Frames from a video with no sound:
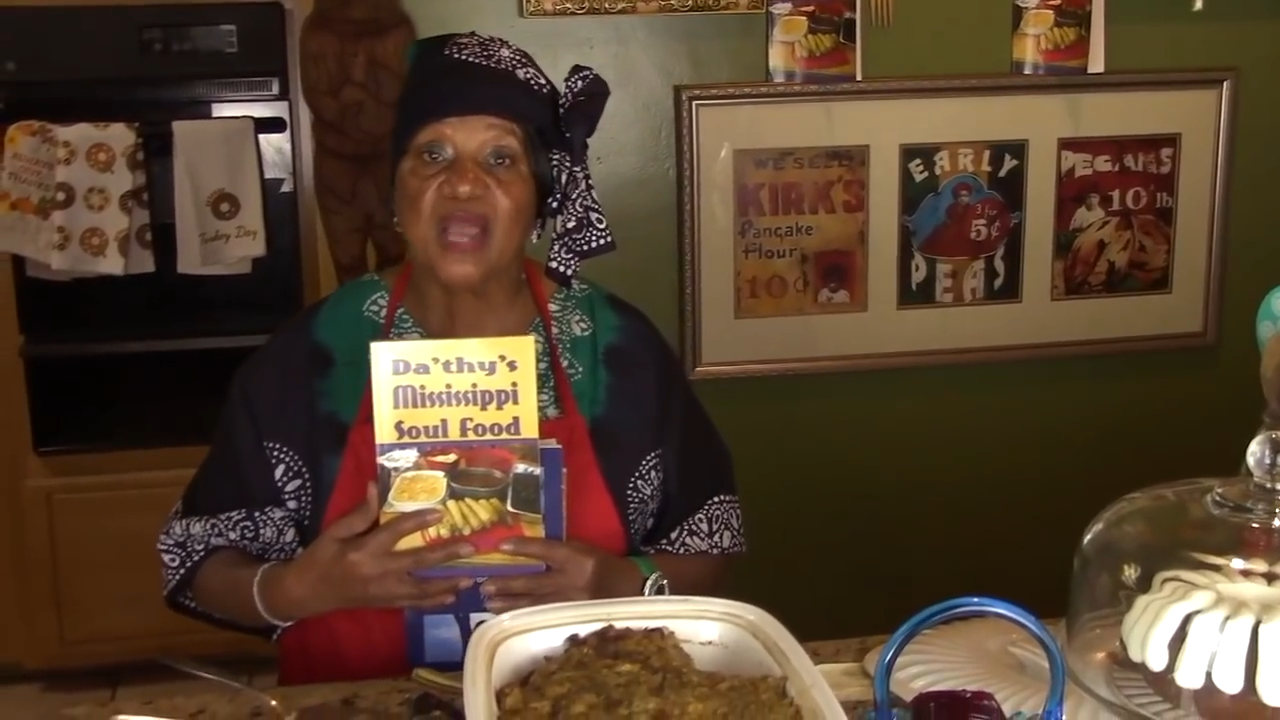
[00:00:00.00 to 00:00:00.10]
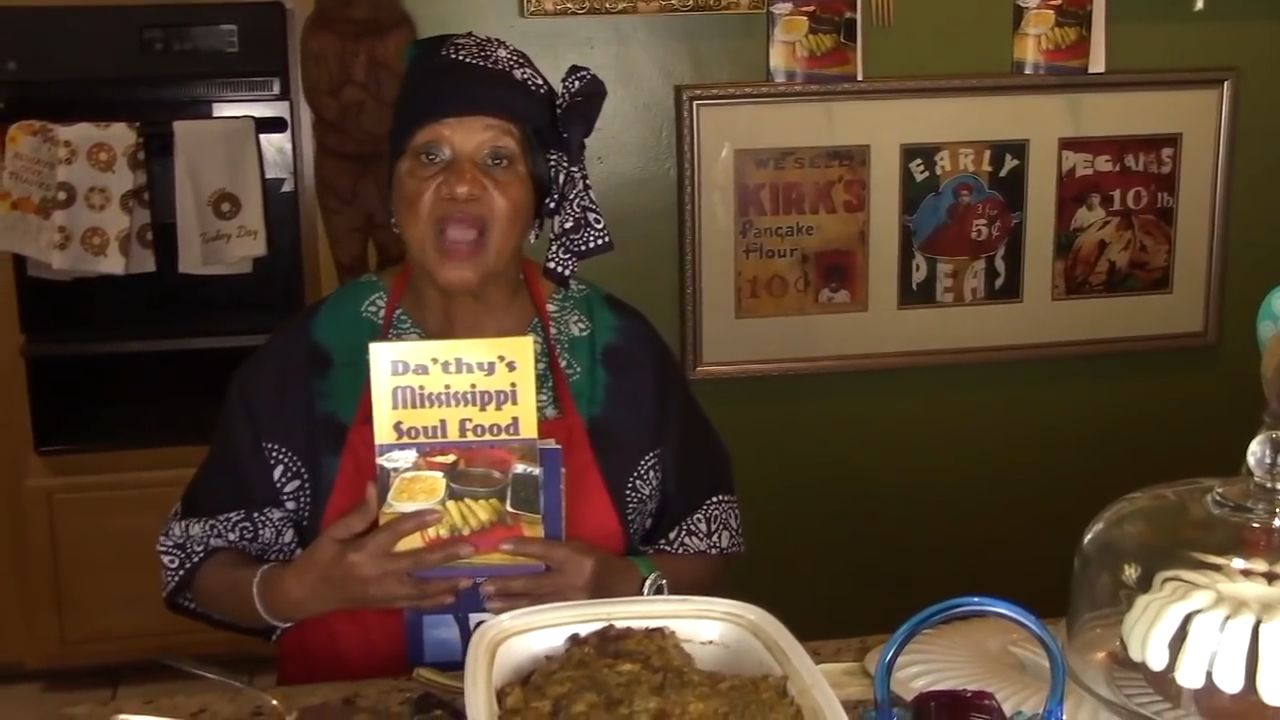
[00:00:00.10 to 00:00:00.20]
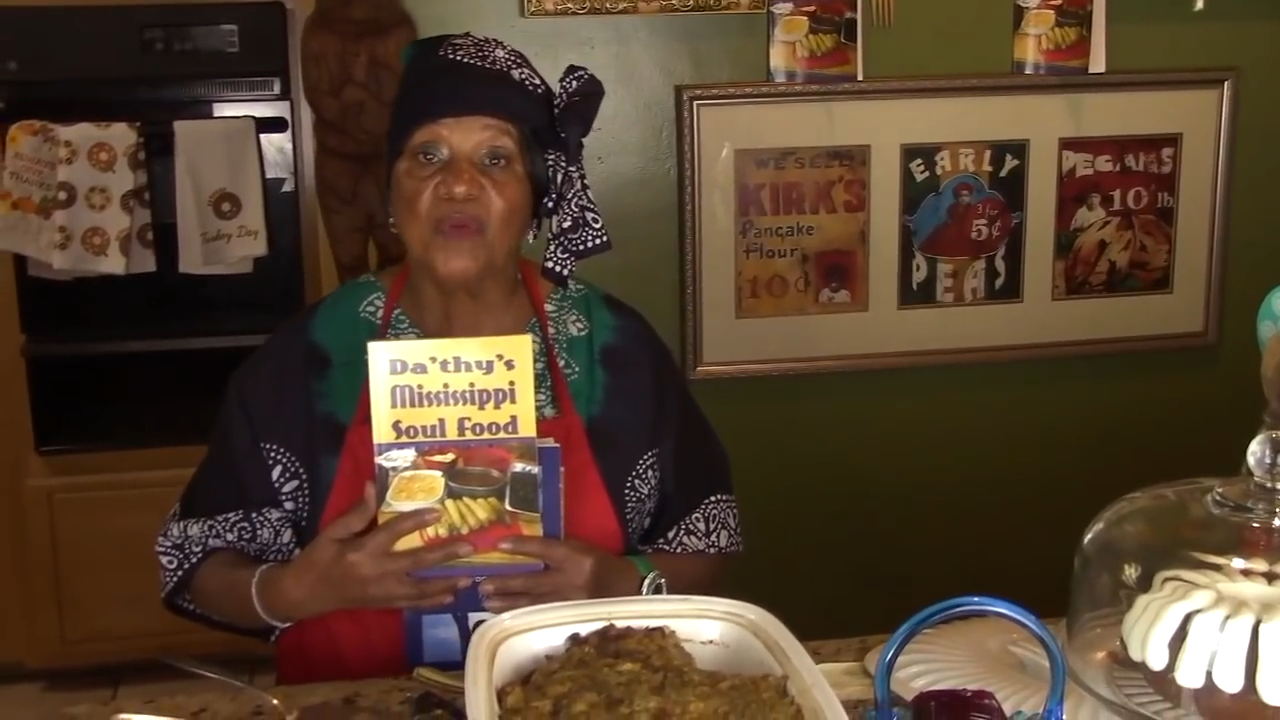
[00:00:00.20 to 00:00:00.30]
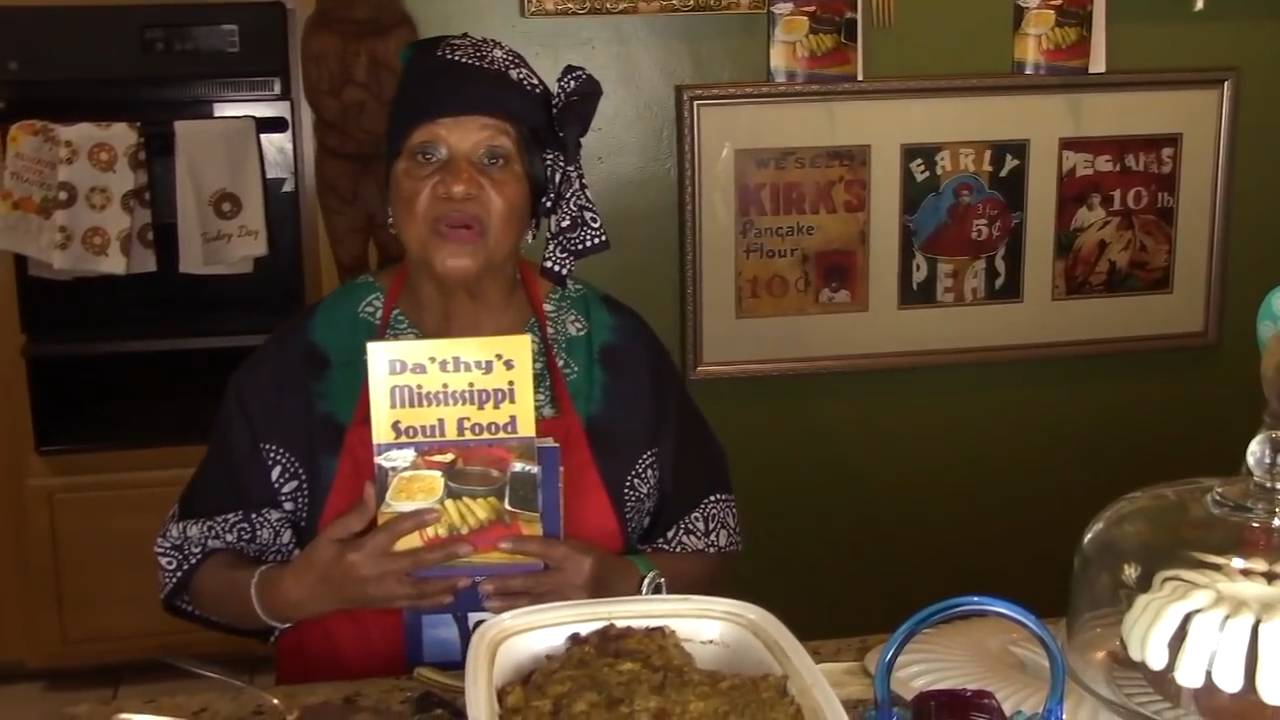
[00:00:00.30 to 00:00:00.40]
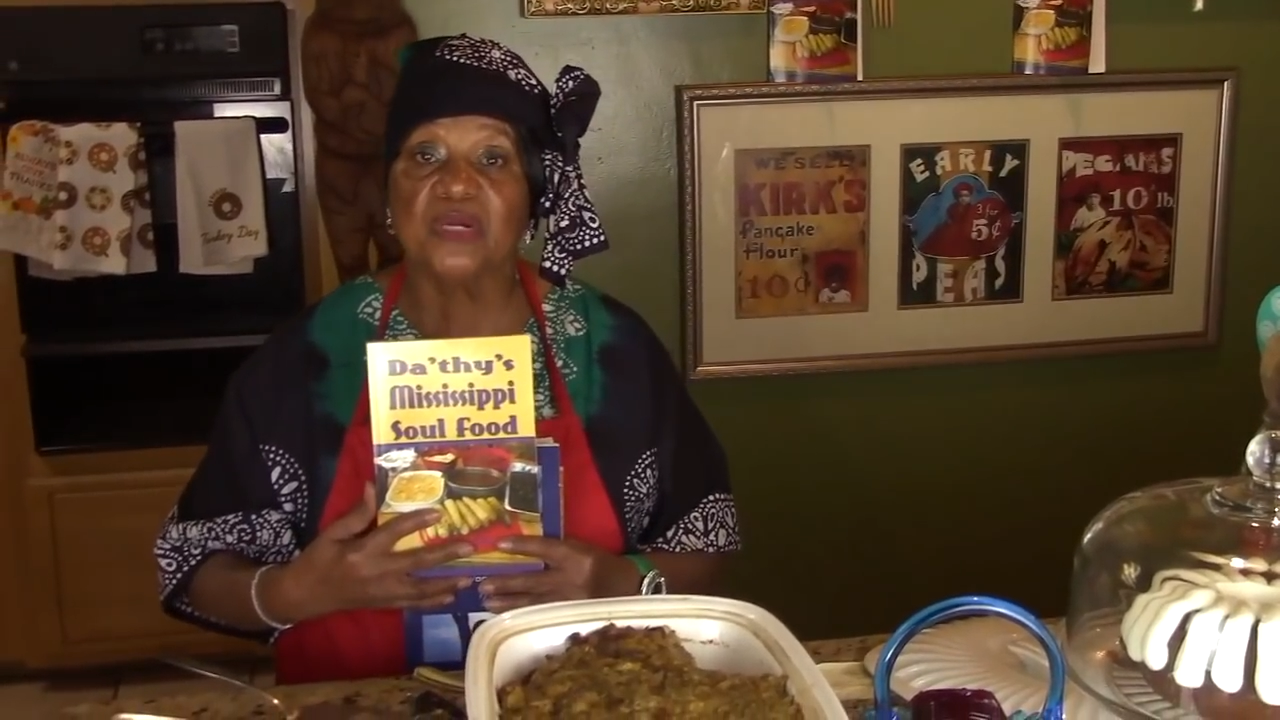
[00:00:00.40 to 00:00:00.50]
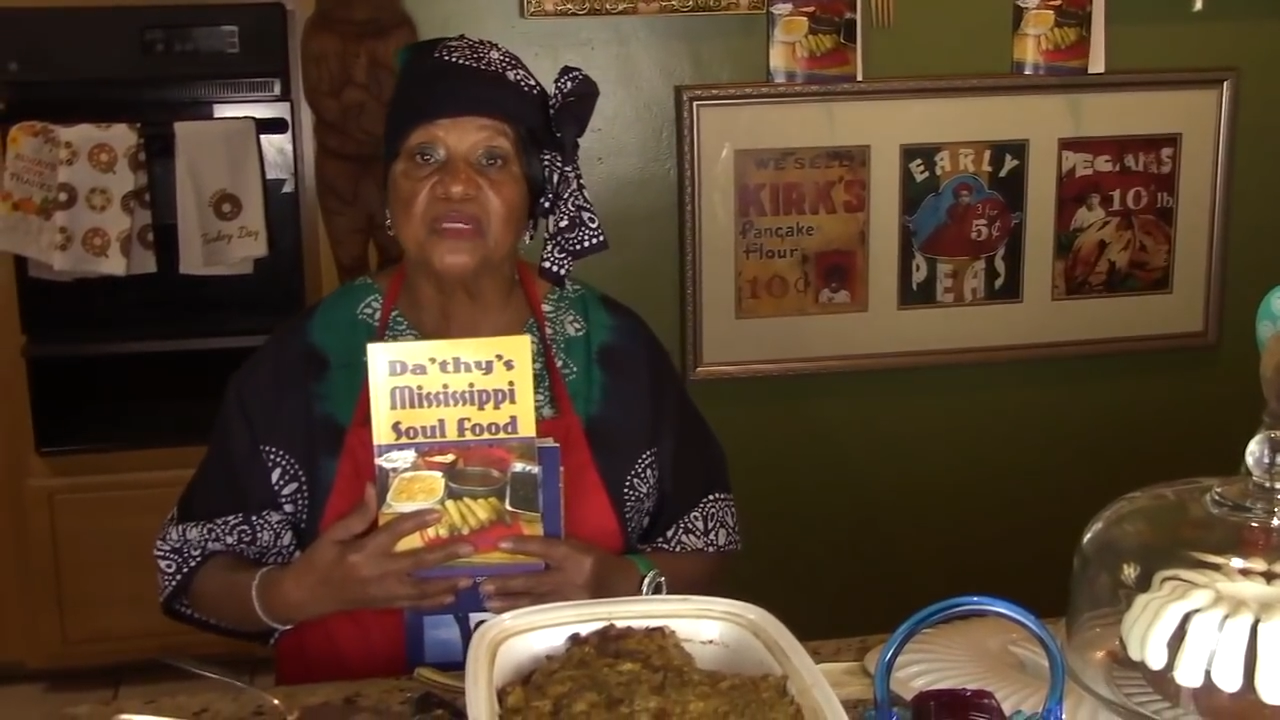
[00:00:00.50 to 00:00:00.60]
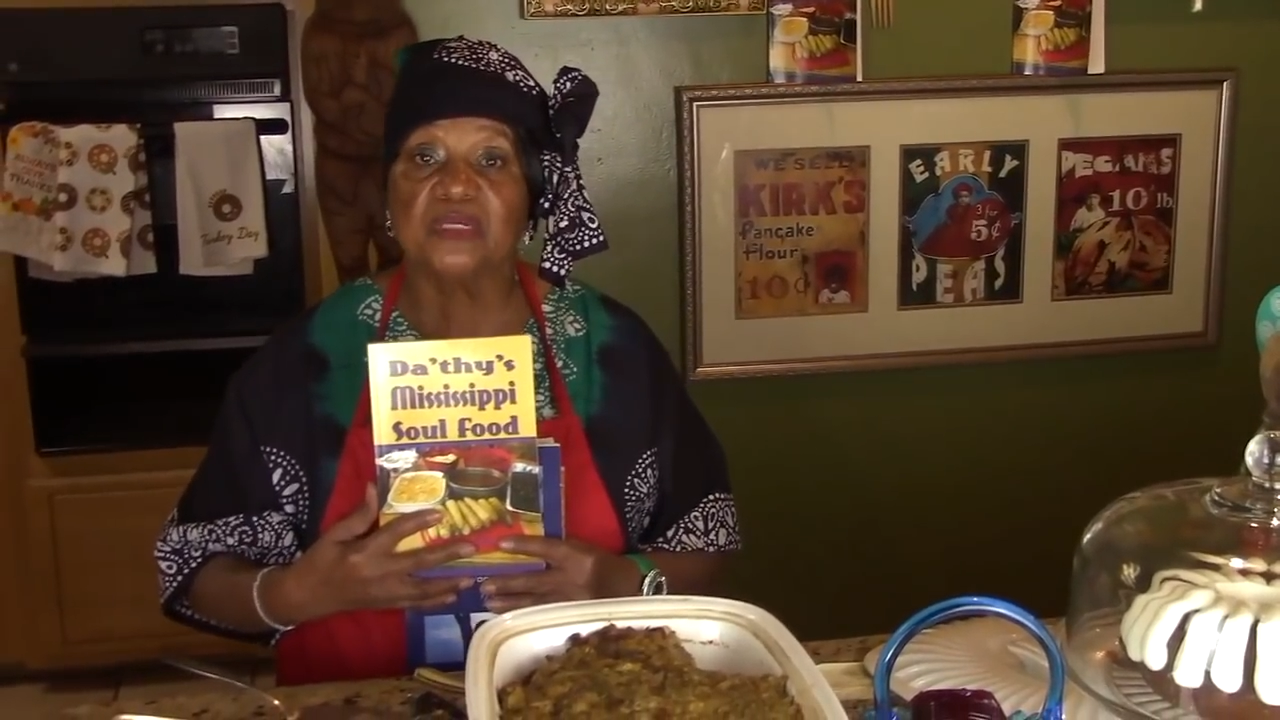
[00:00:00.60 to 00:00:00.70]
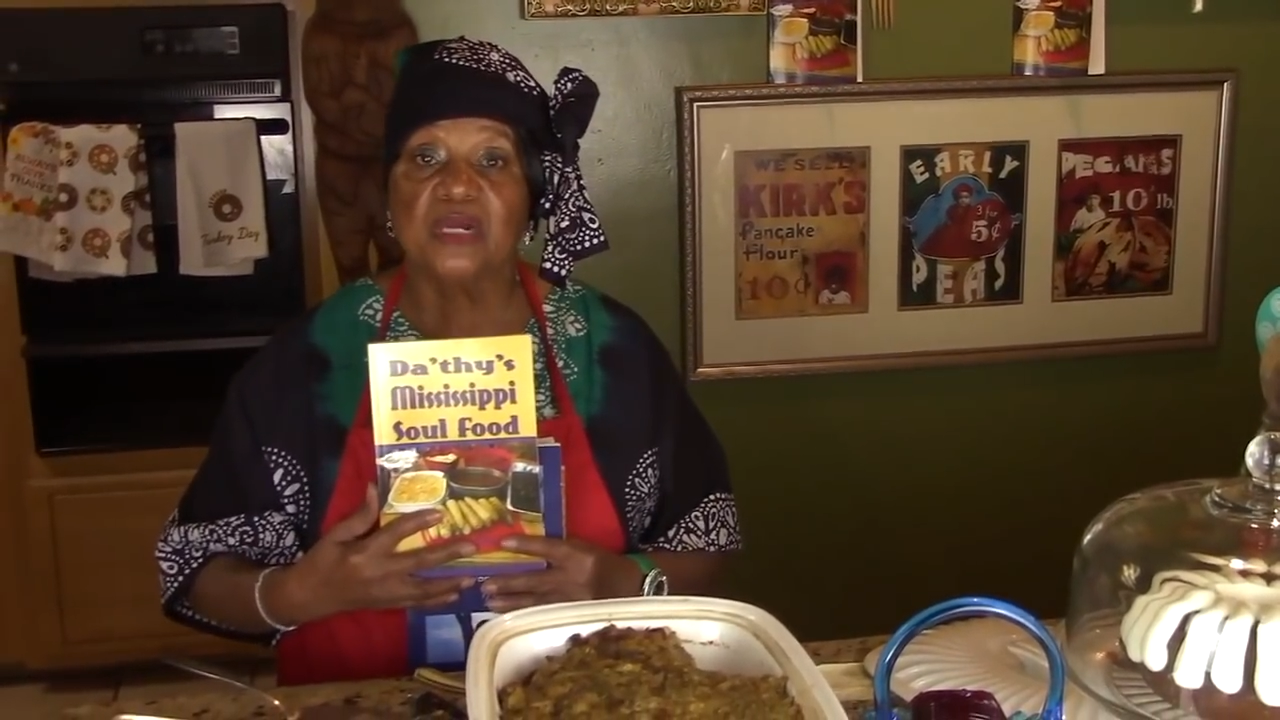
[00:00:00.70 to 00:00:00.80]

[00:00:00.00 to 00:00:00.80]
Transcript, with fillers: our